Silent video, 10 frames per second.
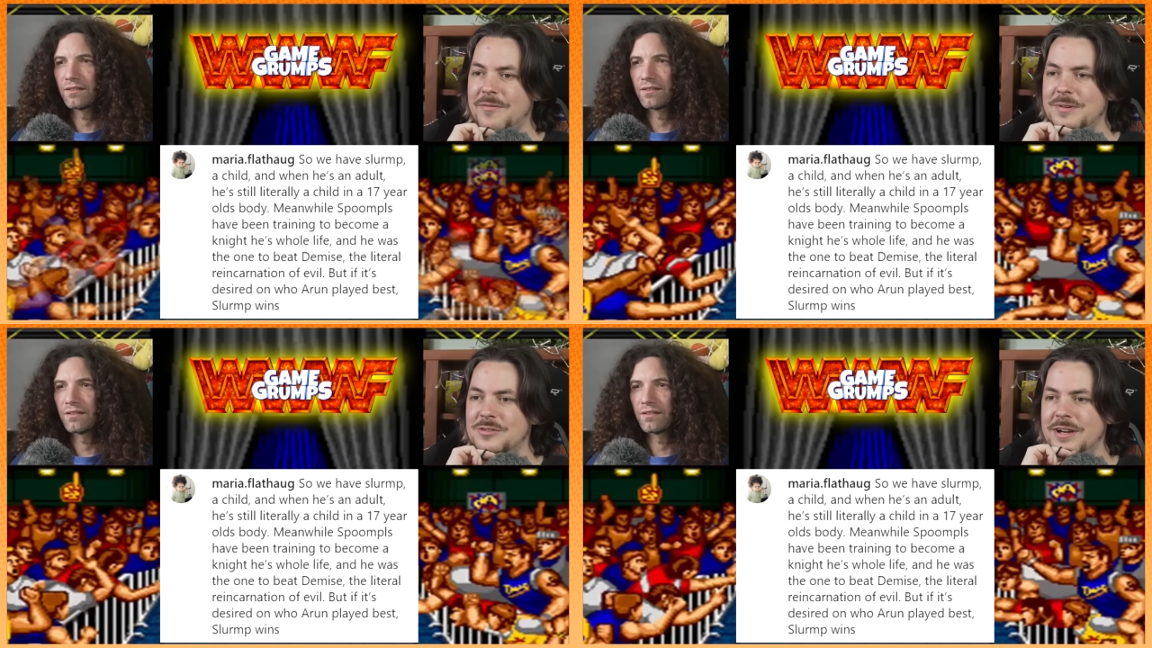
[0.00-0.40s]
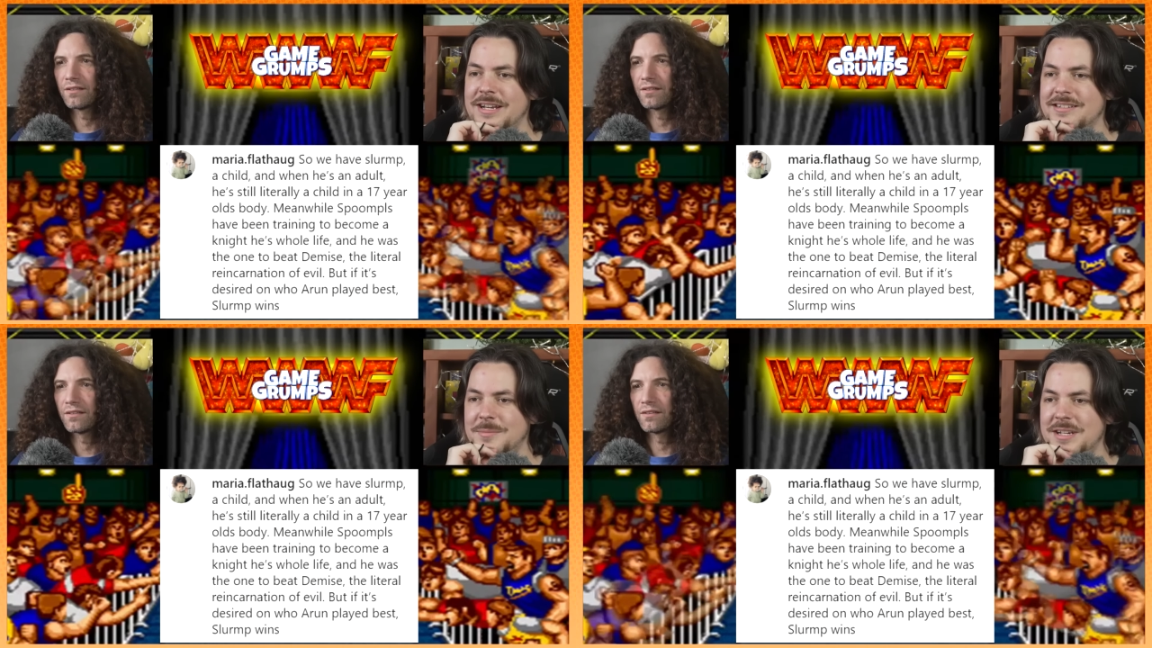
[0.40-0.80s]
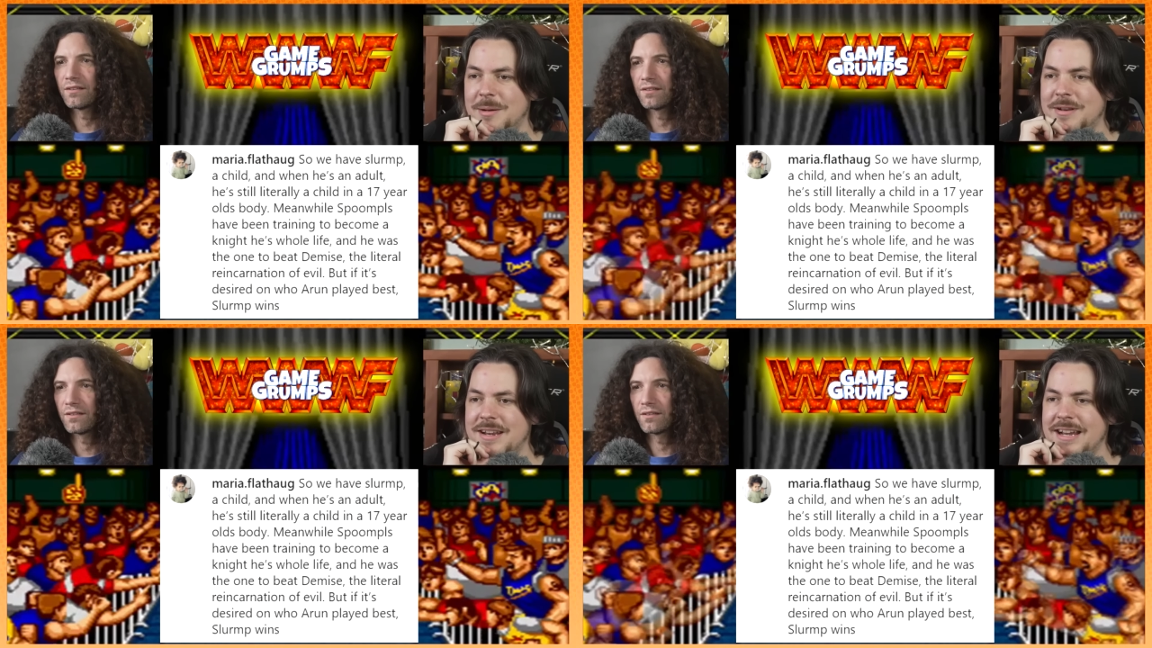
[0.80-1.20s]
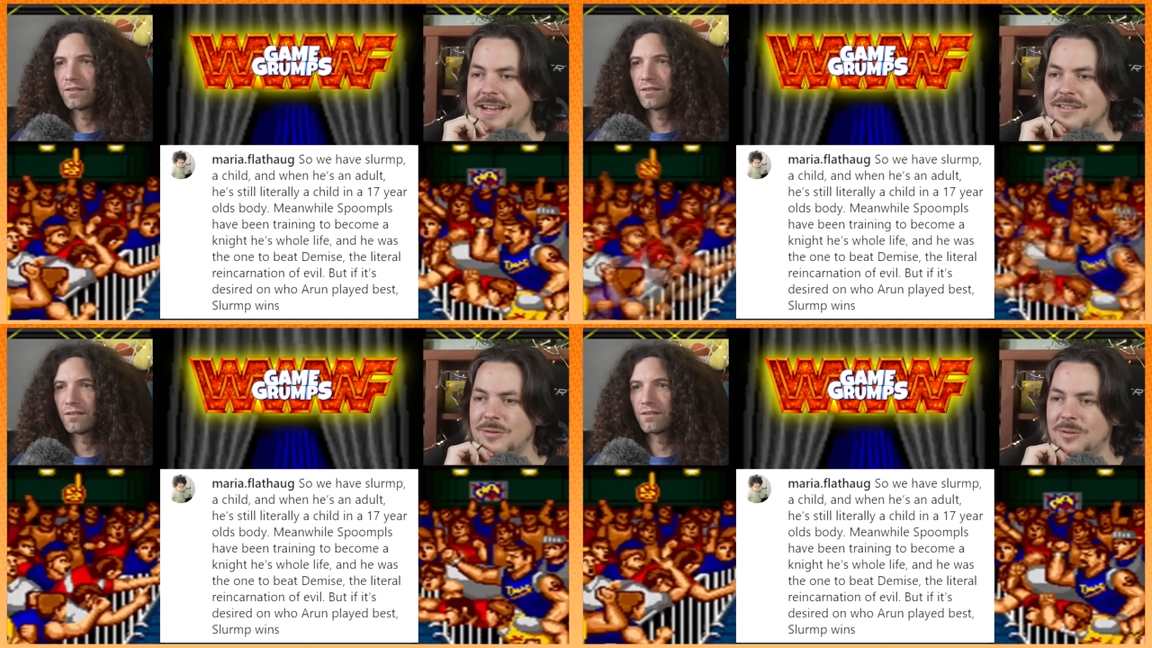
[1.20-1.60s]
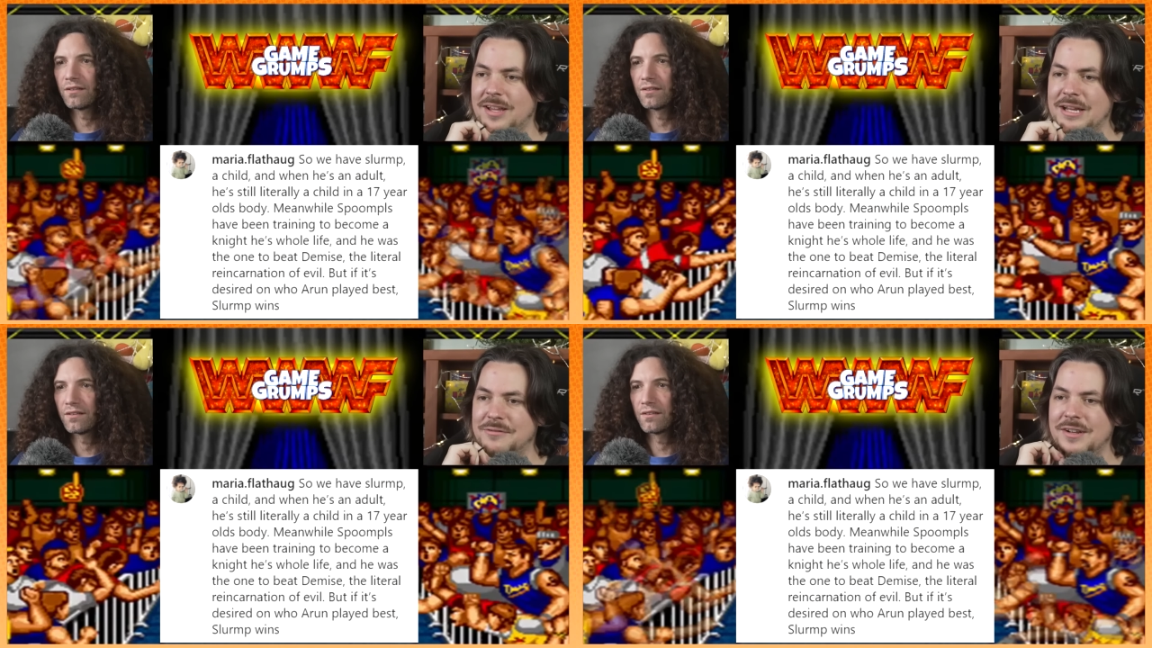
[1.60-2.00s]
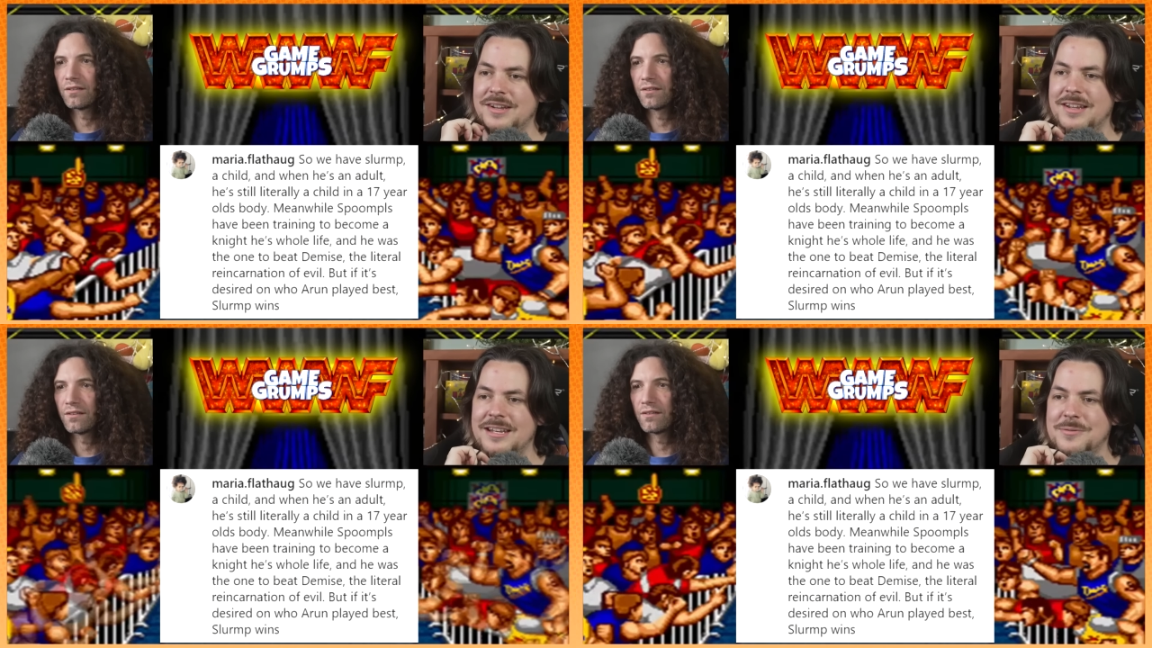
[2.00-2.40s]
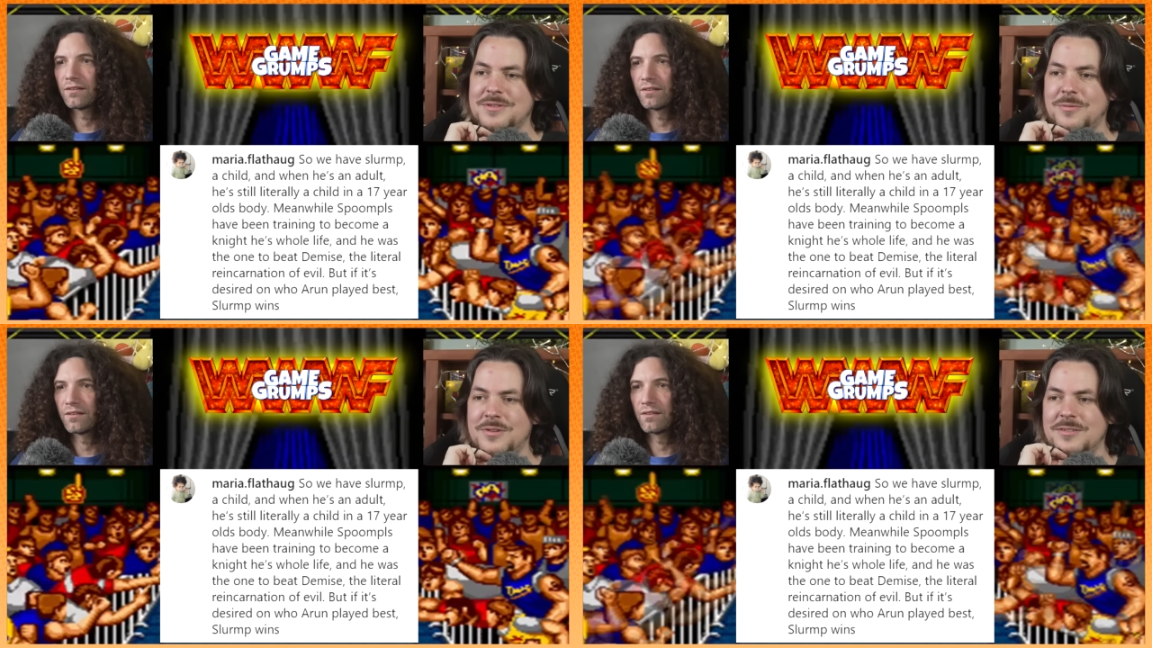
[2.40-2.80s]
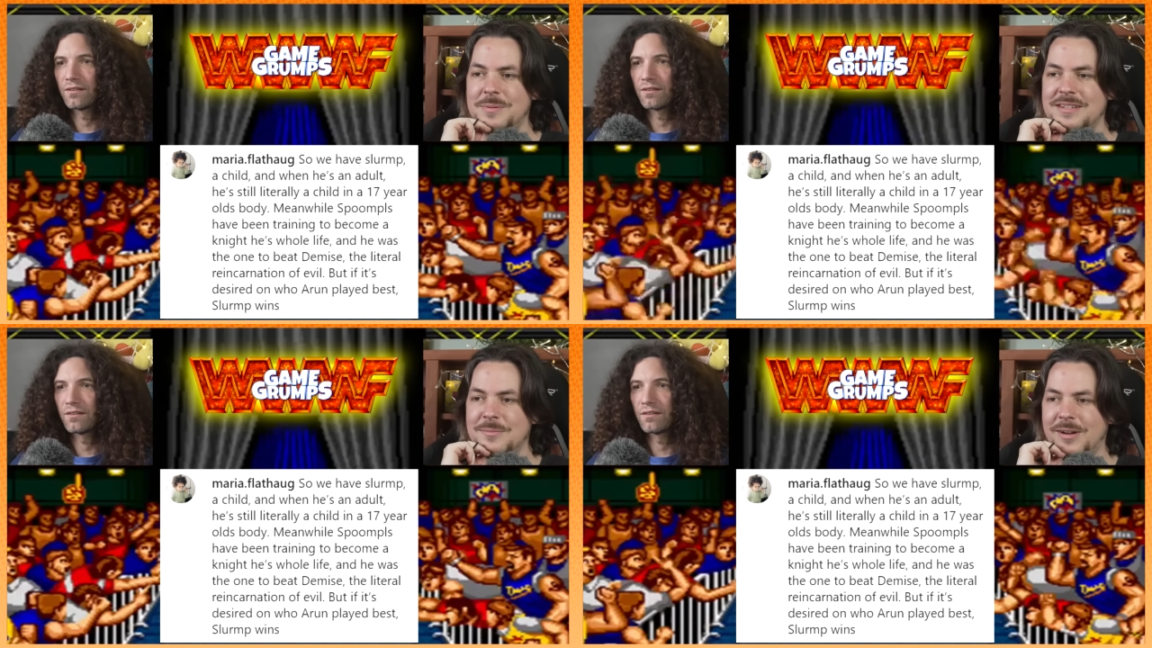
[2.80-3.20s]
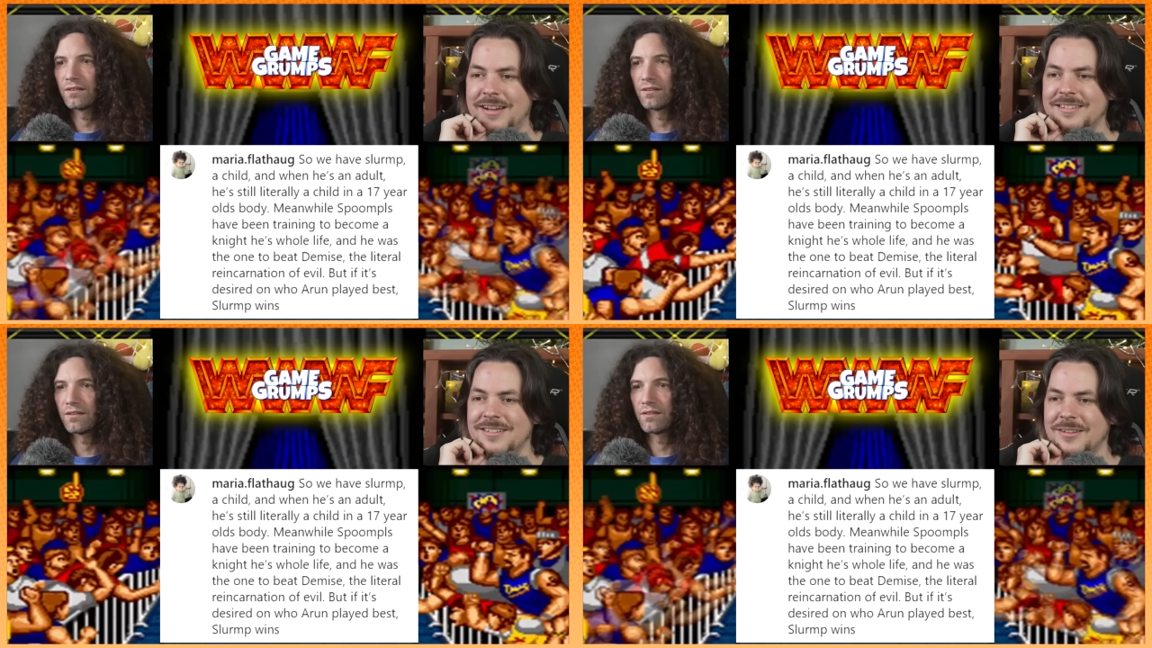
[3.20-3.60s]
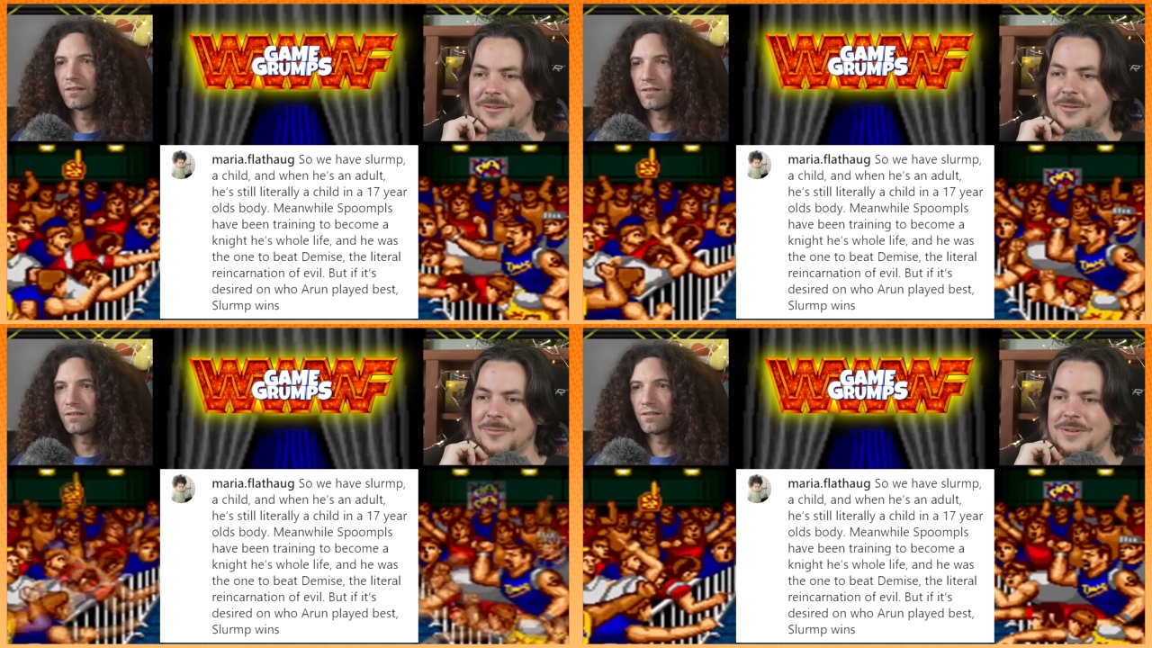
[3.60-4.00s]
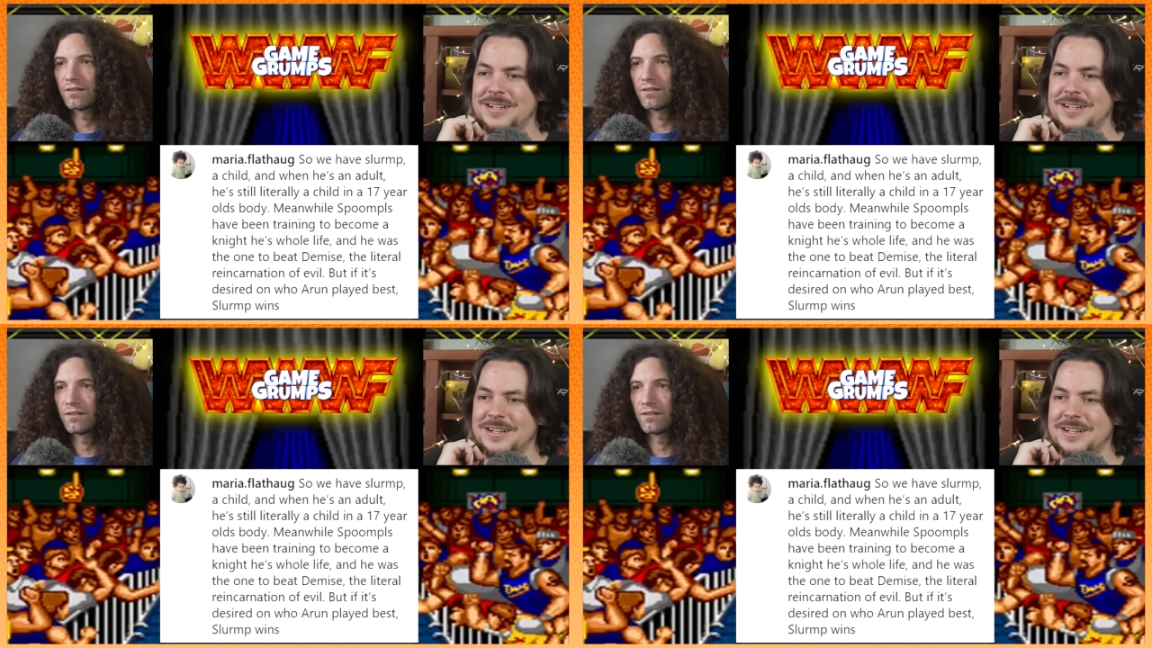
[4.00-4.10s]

Speaker 1: have been training to become a knight his whole life, and he was the one to beat Demise, the literal